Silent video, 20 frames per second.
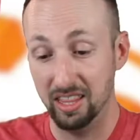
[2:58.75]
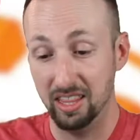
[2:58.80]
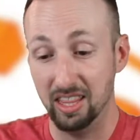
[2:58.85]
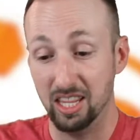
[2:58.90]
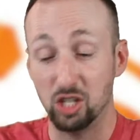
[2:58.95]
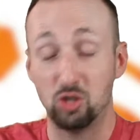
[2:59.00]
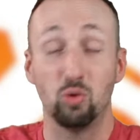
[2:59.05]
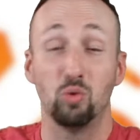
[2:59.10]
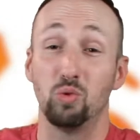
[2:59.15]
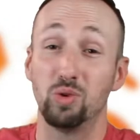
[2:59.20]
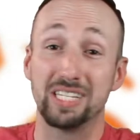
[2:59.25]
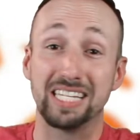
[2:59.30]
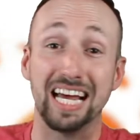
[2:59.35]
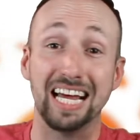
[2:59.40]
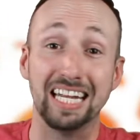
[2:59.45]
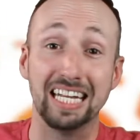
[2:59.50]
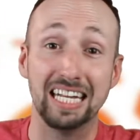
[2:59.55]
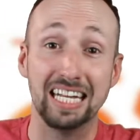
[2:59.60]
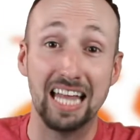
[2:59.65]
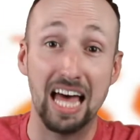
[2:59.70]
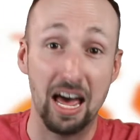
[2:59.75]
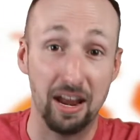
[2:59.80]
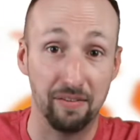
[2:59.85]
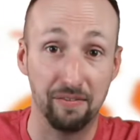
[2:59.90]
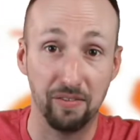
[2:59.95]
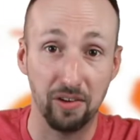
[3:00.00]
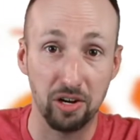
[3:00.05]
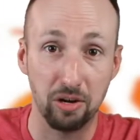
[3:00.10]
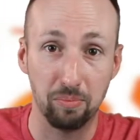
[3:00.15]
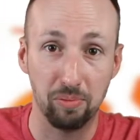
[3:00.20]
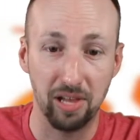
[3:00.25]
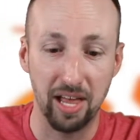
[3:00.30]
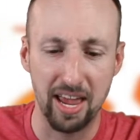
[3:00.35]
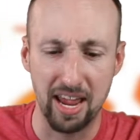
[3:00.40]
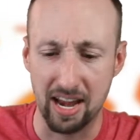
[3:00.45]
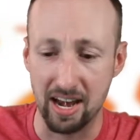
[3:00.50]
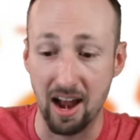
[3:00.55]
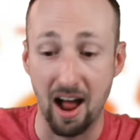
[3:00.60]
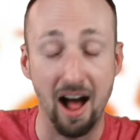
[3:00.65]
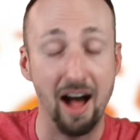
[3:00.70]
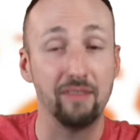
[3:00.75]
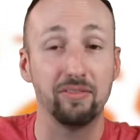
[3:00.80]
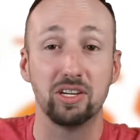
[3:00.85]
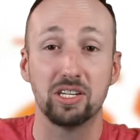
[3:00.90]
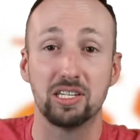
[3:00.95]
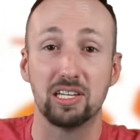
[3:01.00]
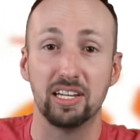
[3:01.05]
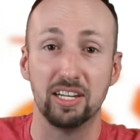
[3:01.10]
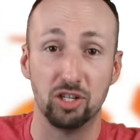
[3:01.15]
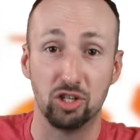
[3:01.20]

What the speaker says: This one was a lot of fun to play and obviously